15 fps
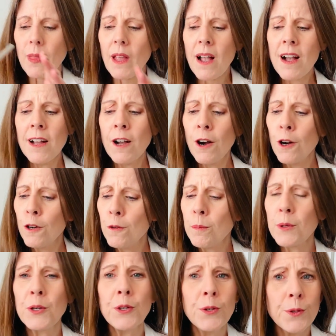I hope
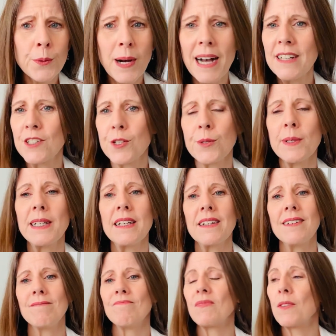you are
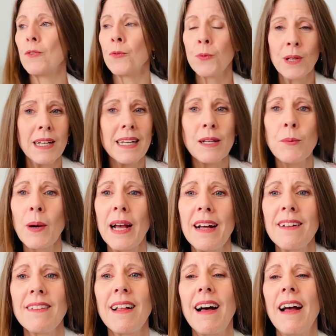doing really
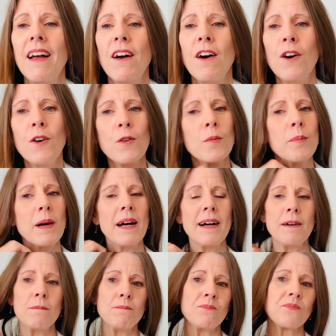well. I hope,
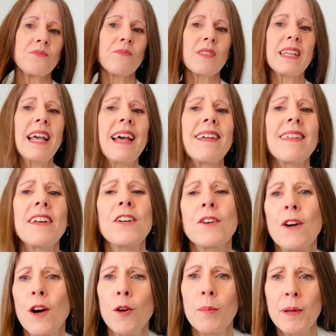that you're
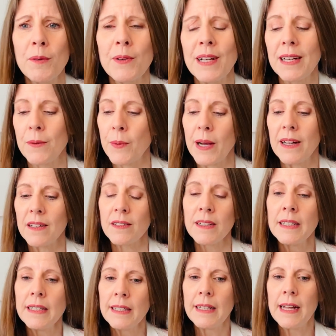coping really well.
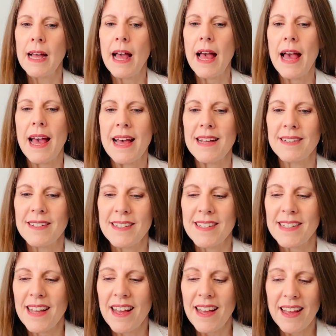And
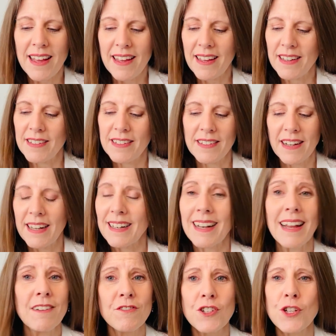yeah, I'd
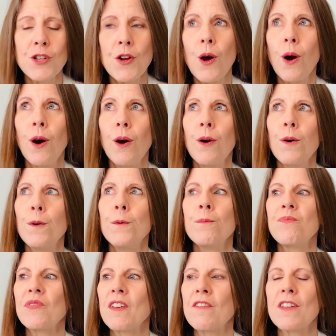love to know
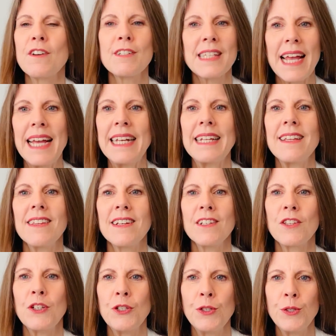if there is anything
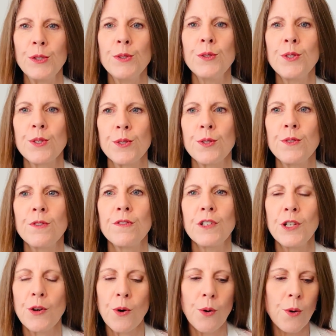that you do for
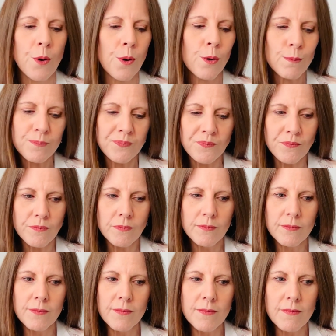your
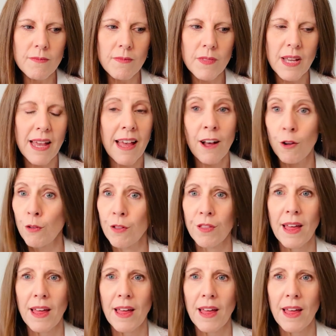health